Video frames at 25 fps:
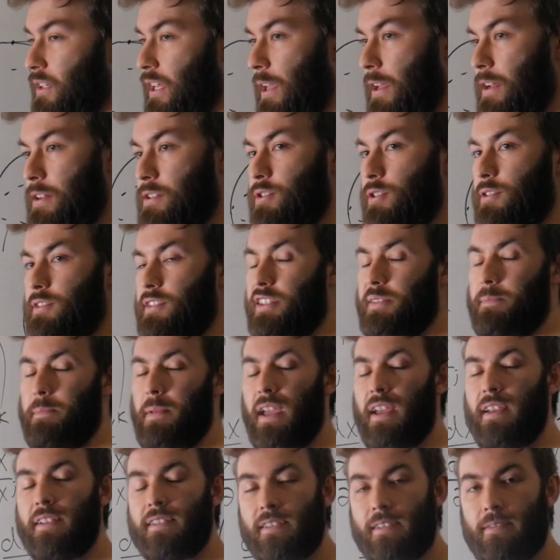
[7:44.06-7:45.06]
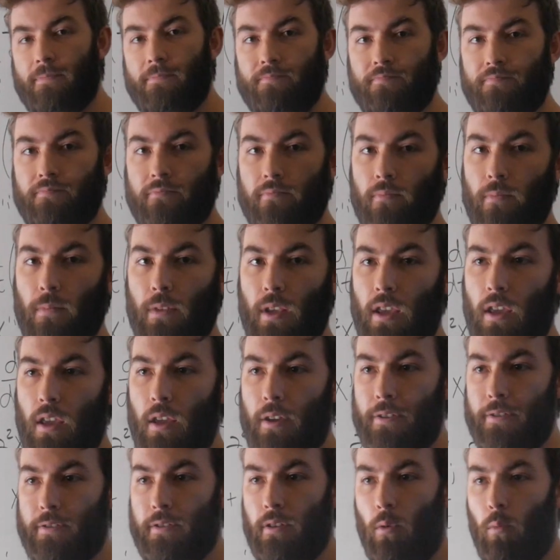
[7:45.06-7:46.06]
tangent space.
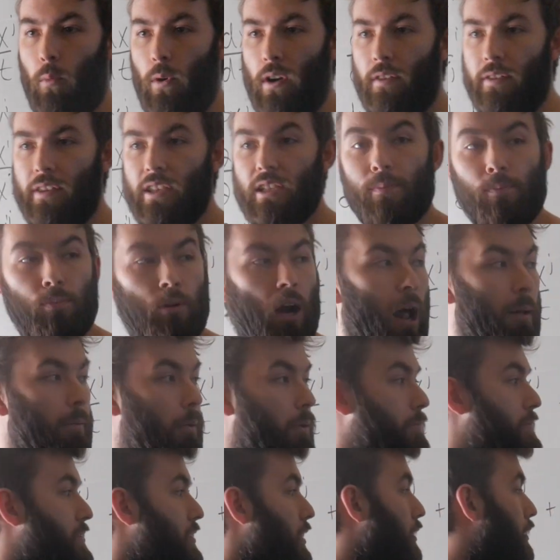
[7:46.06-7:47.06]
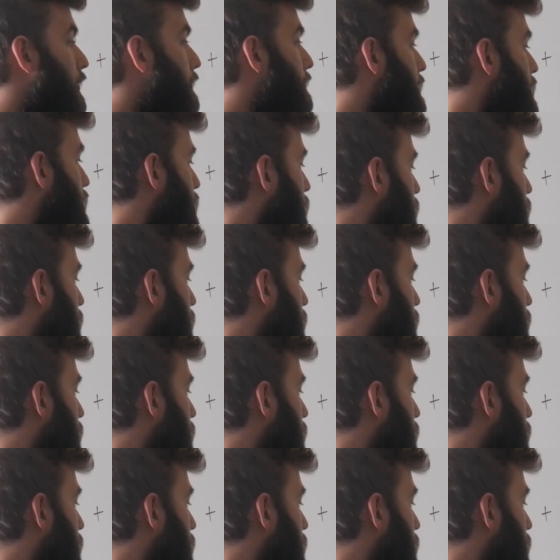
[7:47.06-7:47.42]
So where these problems of